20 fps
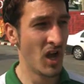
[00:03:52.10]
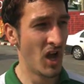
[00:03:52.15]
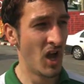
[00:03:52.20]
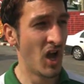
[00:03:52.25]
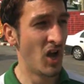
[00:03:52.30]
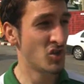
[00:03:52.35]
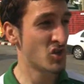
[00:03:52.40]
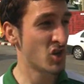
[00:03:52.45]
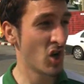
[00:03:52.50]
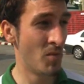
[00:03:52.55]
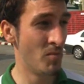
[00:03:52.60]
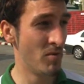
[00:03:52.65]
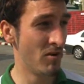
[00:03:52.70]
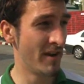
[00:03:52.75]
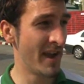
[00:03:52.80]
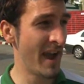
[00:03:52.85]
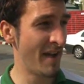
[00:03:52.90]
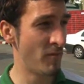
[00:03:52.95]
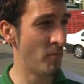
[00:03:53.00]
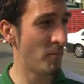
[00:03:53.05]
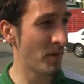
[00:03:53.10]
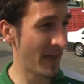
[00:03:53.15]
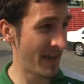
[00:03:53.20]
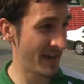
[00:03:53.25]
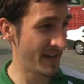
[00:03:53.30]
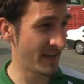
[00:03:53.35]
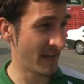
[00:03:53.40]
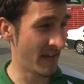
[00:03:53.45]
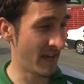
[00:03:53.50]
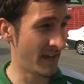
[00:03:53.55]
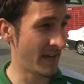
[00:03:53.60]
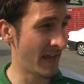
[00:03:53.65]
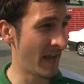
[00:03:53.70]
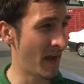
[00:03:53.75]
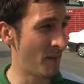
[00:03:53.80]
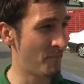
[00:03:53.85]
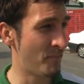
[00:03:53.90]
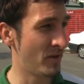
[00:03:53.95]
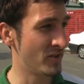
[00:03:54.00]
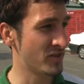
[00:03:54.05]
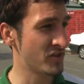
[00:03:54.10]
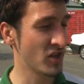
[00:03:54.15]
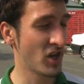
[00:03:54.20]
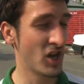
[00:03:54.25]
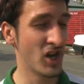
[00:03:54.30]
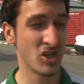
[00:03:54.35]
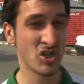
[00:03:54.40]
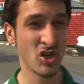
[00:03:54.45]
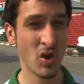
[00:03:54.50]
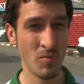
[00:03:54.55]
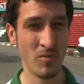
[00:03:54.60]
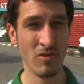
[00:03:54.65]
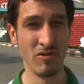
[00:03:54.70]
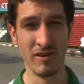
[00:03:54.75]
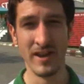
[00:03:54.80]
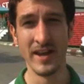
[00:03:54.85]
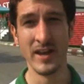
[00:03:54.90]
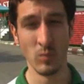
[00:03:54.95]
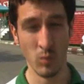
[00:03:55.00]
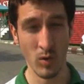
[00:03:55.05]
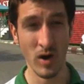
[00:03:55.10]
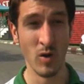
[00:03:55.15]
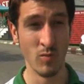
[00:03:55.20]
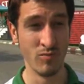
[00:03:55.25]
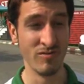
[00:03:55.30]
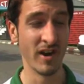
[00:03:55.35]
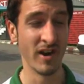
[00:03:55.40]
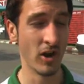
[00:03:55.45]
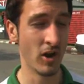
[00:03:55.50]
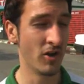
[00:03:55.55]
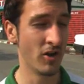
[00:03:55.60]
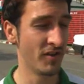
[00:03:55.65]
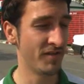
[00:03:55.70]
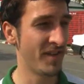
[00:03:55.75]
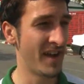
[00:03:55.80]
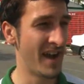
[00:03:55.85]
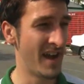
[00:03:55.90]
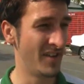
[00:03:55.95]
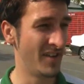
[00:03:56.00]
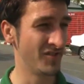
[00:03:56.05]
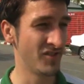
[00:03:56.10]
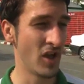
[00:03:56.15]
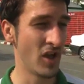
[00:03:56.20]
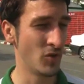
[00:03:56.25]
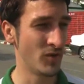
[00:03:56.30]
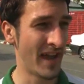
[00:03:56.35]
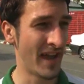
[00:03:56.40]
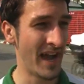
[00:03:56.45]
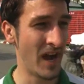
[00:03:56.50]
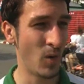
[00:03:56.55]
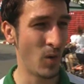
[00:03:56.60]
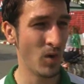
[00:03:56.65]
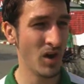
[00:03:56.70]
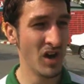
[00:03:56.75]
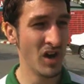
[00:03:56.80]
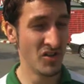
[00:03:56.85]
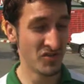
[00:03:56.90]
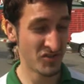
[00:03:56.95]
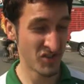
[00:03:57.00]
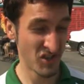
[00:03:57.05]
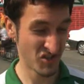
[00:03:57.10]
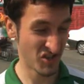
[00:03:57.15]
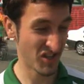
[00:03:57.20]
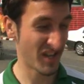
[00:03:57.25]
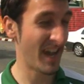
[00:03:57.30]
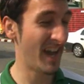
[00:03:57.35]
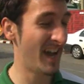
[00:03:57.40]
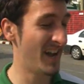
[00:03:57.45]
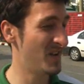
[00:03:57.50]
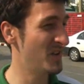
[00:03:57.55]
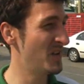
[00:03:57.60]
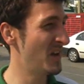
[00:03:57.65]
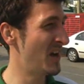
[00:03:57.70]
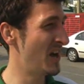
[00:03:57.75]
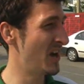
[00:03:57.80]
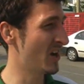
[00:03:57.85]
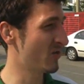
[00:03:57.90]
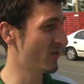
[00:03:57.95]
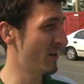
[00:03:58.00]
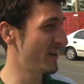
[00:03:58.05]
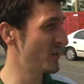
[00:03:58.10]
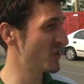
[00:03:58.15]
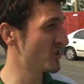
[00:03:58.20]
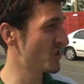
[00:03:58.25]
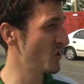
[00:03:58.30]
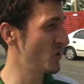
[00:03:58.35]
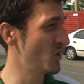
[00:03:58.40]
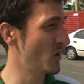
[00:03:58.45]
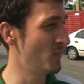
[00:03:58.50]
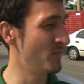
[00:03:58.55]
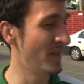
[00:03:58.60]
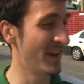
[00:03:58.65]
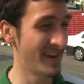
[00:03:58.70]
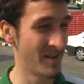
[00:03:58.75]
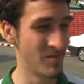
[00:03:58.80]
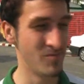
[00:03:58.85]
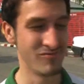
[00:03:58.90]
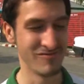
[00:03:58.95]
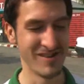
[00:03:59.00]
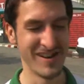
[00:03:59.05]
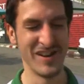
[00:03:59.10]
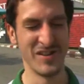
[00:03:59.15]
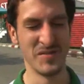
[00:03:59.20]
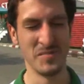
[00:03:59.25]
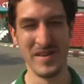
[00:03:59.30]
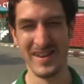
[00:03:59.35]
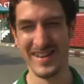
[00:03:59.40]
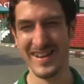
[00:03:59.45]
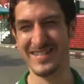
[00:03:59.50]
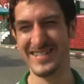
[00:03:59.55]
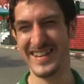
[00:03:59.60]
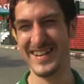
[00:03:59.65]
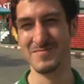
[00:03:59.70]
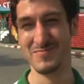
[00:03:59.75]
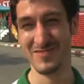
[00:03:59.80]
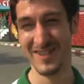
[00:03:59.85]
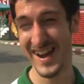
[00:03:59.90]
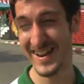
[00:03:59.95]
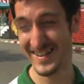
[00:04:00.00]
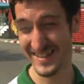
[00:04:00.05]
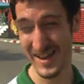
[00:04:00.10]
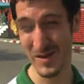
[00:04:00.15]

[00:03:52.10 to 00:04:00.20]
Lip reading: Chonburi haven't played here yet, but Chonburi will bring a lot of fans, no doubt. Sisaket, credit to them, they didn't bring as many as they bragged they